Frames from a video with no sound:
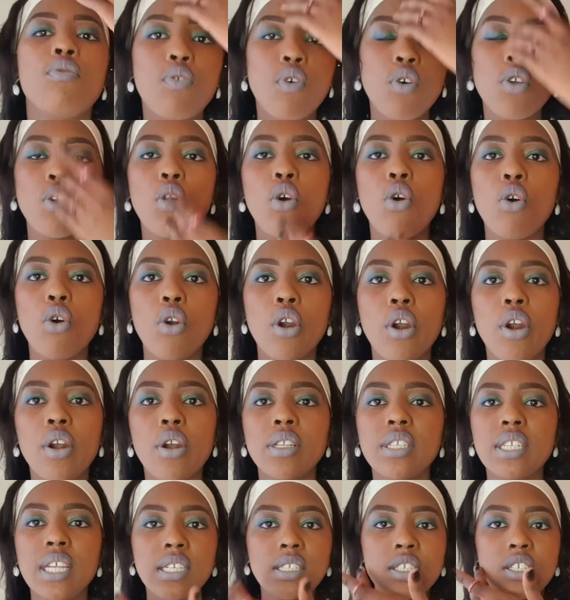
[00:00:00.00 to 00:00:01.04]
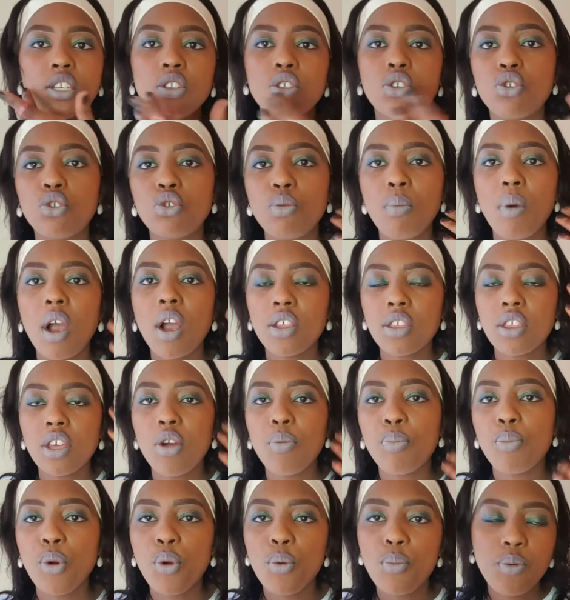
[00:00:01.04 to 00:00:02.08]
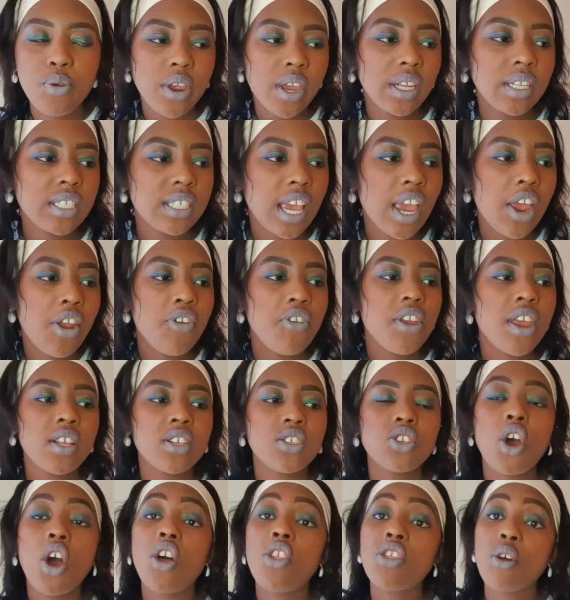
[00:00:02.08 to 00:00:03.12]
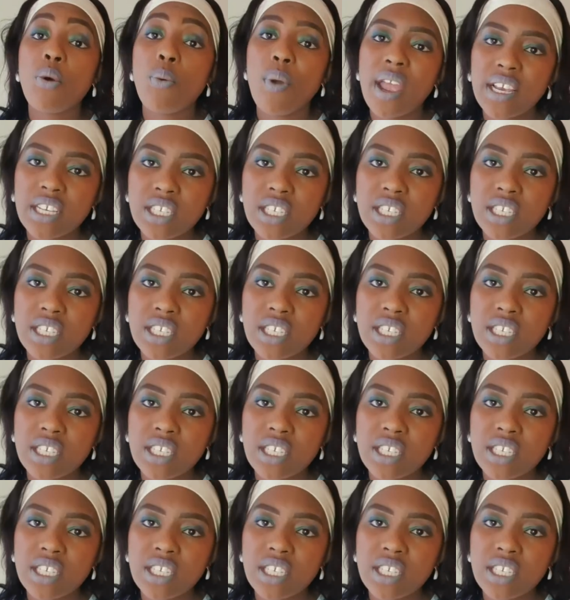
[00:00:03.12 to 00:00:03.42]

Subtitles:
your dentist to mark the appropriate areas on the wax